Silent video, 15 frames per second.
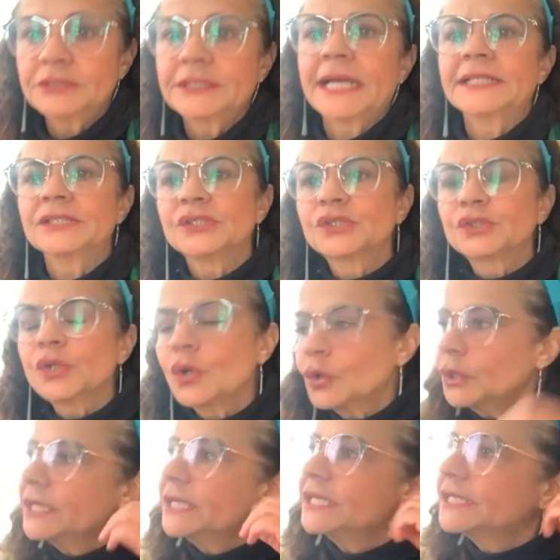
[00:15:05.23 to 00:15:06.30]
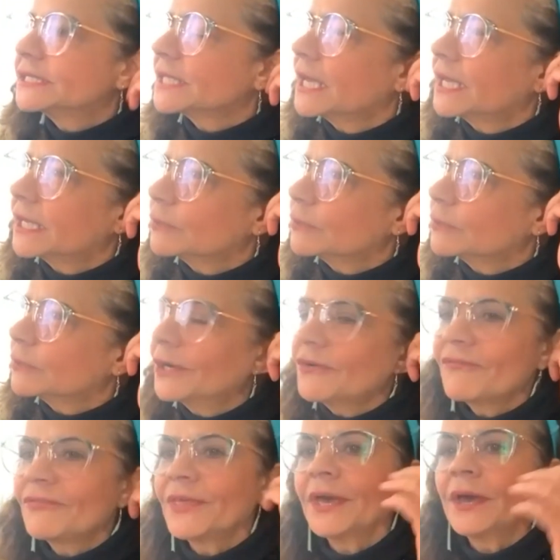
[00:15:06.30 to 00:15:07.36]
Danzón is one
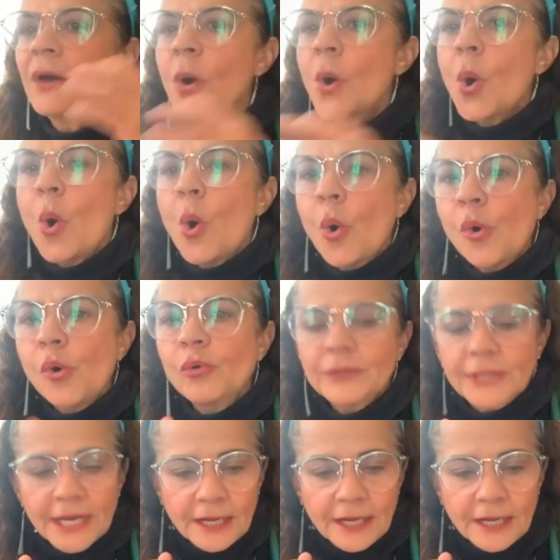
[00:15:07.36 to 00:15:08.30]
of the all